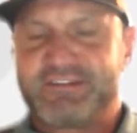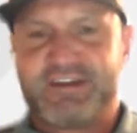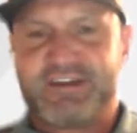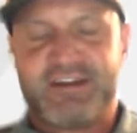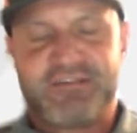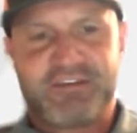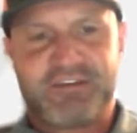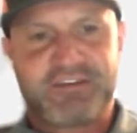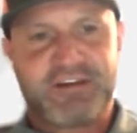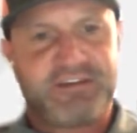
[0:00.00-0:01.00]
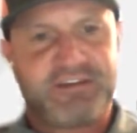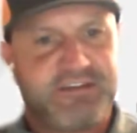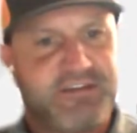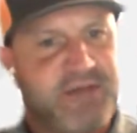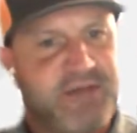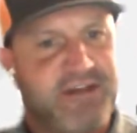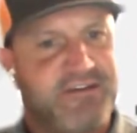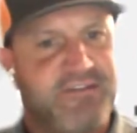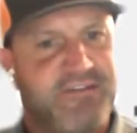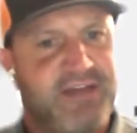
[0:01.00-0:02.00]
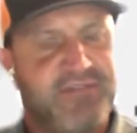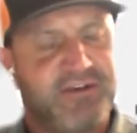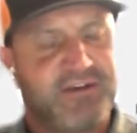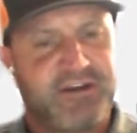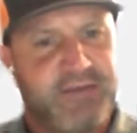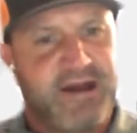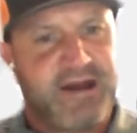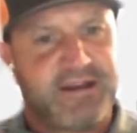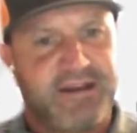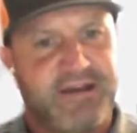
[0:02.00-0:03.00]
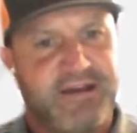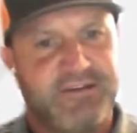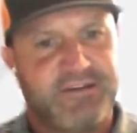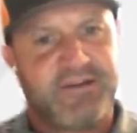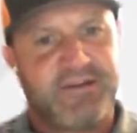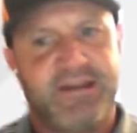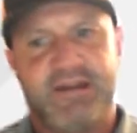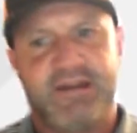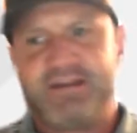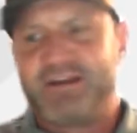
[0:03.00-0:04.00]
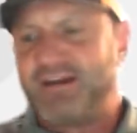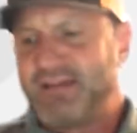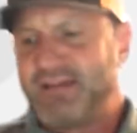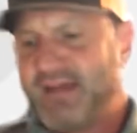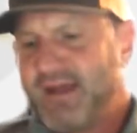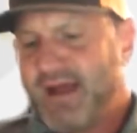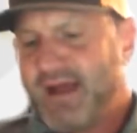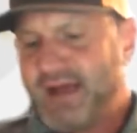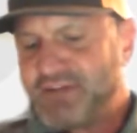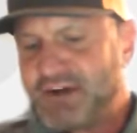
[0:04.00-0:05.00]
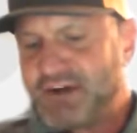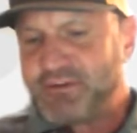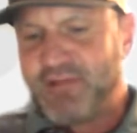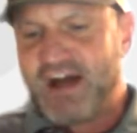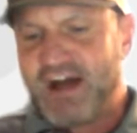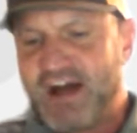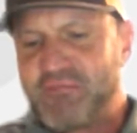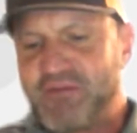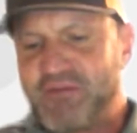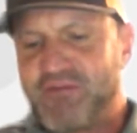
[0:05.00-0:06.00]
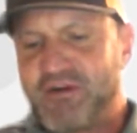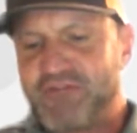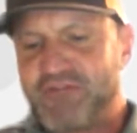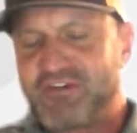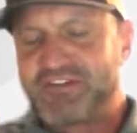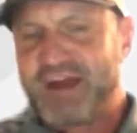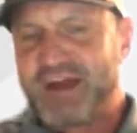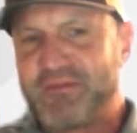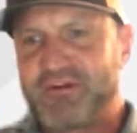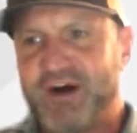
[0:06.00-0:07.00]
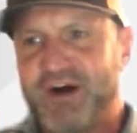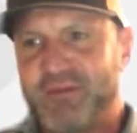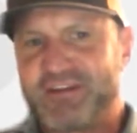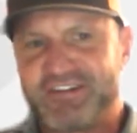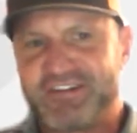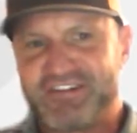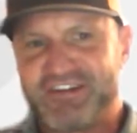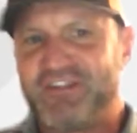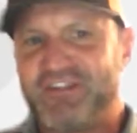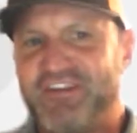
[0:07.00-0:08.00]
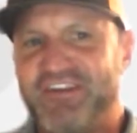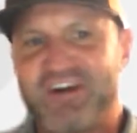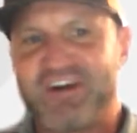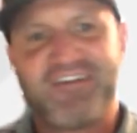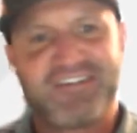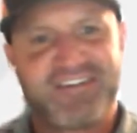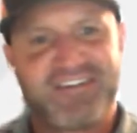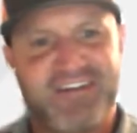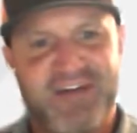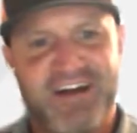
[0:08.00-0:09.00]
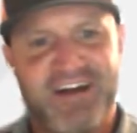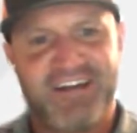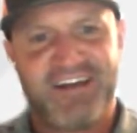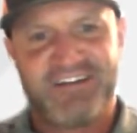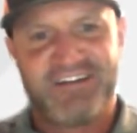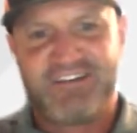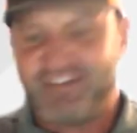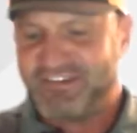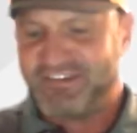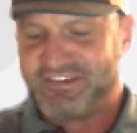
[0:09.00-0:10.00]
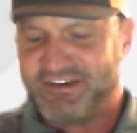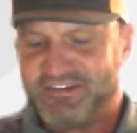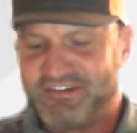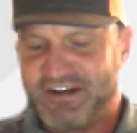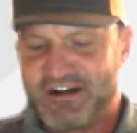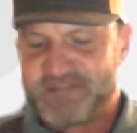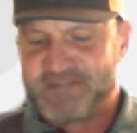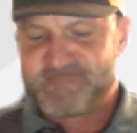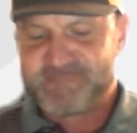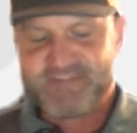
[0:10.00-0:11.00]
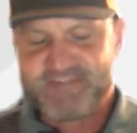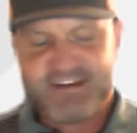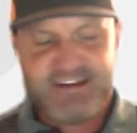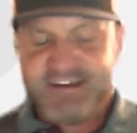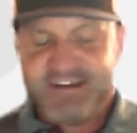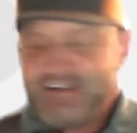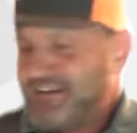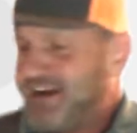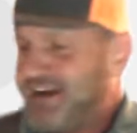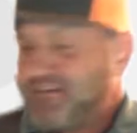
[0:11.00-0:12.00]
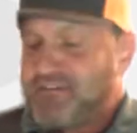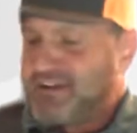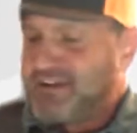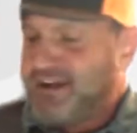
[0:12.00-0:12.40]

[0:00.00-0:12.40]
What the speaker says: good. It feels good teaching them how to do it, and they feel good about it, getting out to do it. And, I've talked to them, a lot of them before that first time they'll call me because they're still a little nervous about it, not doing it. So, I've even